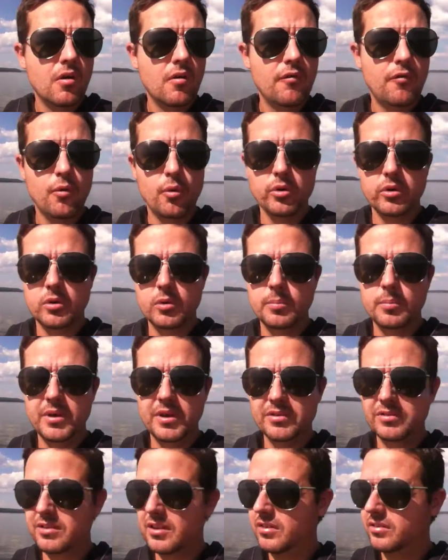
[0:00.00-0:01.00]
for your
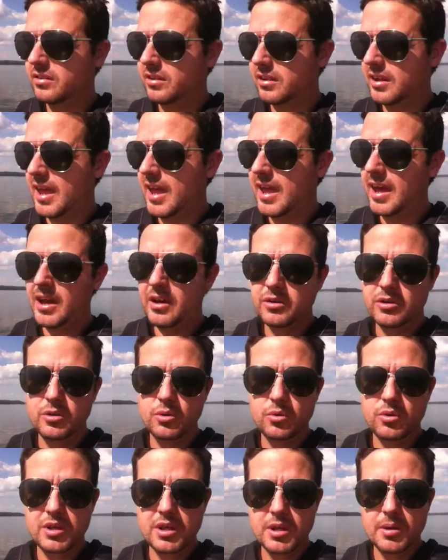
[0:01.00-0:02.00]
business, and how do
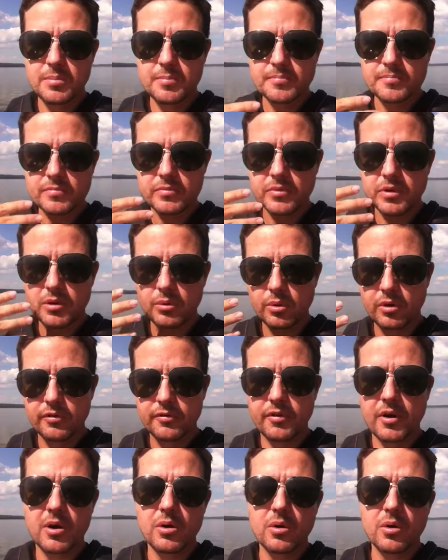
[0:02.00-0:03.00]
you keep your
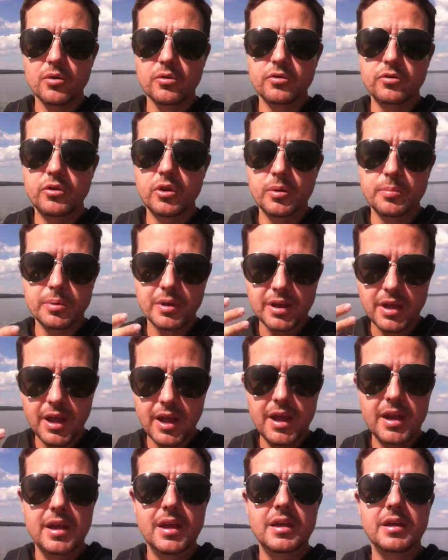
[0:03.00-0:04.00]
referrals
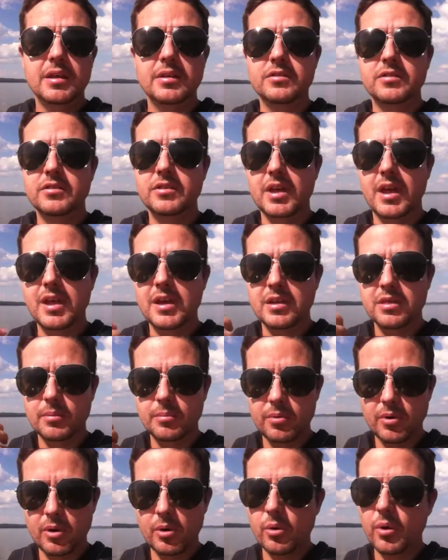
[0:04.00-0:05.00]
duplicating and staying in the
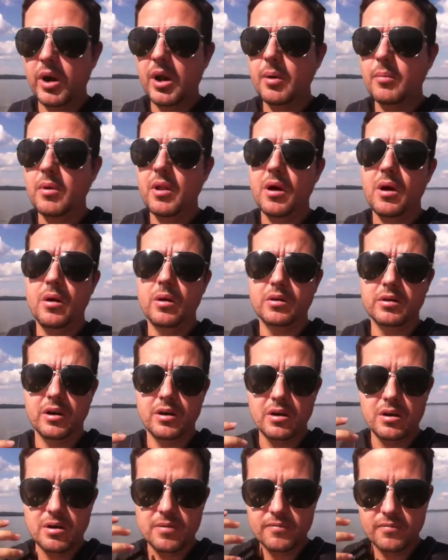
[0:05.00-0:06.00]
program long
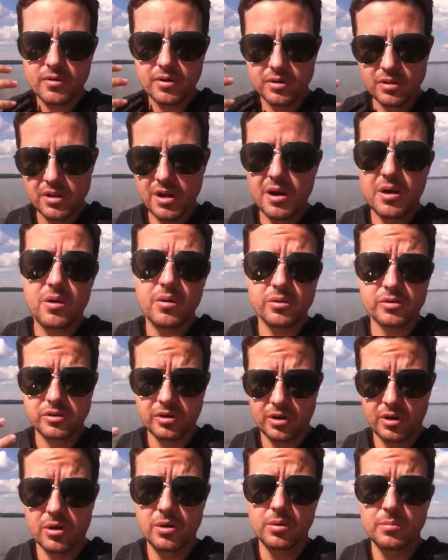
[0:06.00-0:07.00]
term for long
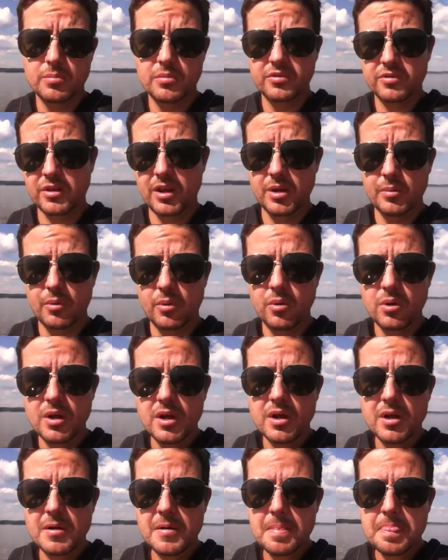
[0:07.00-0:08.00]
term stable
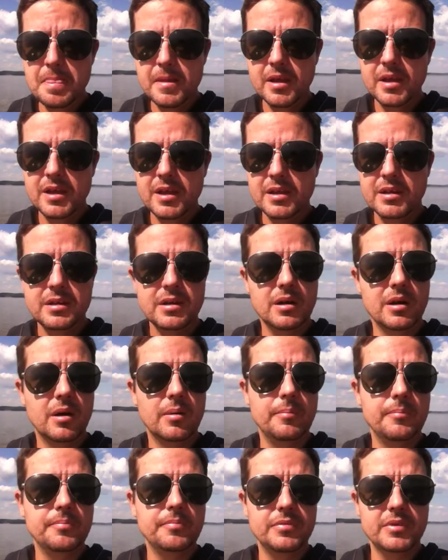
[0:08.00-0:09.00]

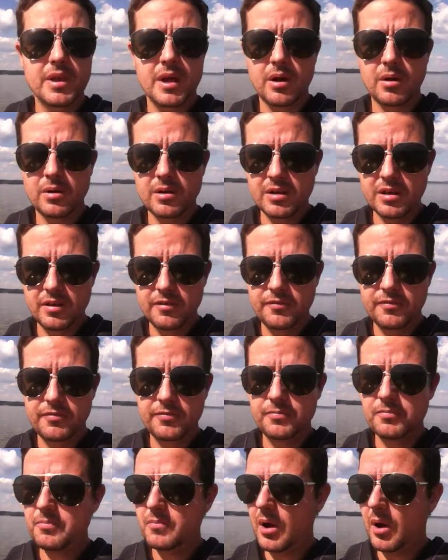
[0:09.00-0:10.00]
income?" Now,
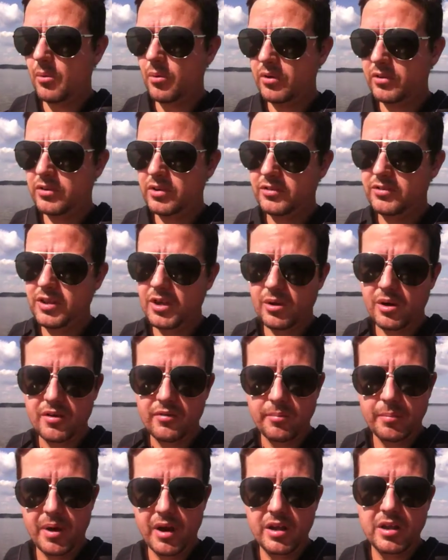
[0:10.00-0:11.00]
if I wanted to tell
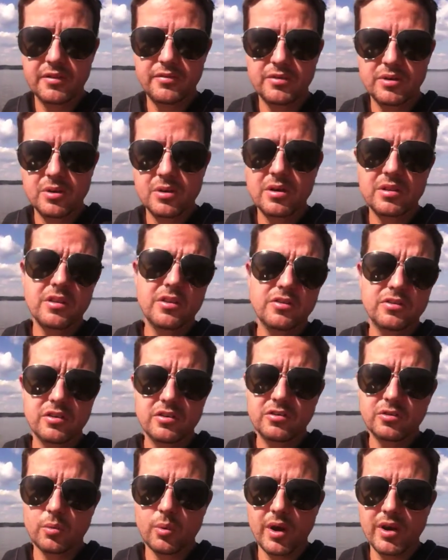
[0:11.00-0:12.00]
everybody if you're in this
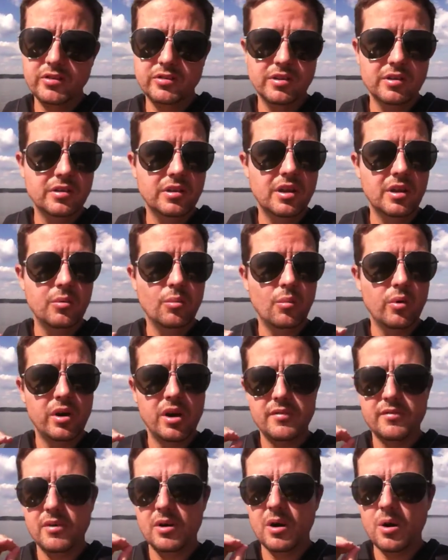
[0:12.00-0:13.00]
situation in
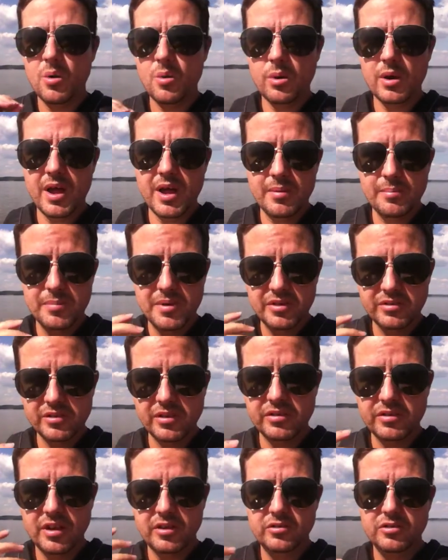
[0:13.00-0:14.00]
whatever online
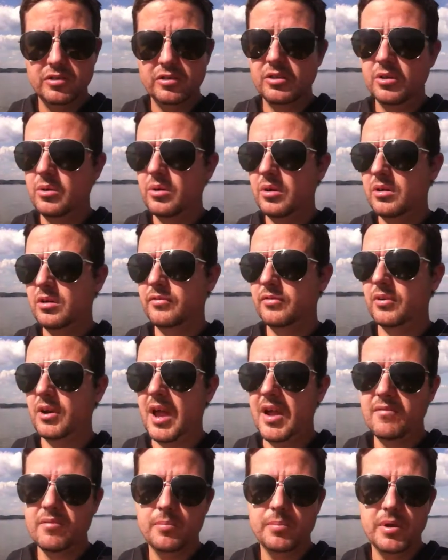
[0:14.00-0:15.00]
business that you're doing, if you're
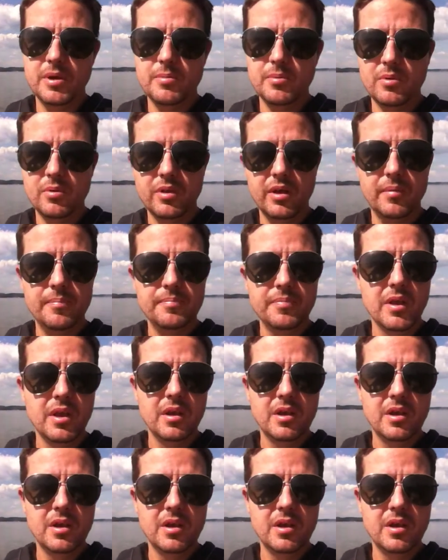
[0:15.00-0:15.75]
having people that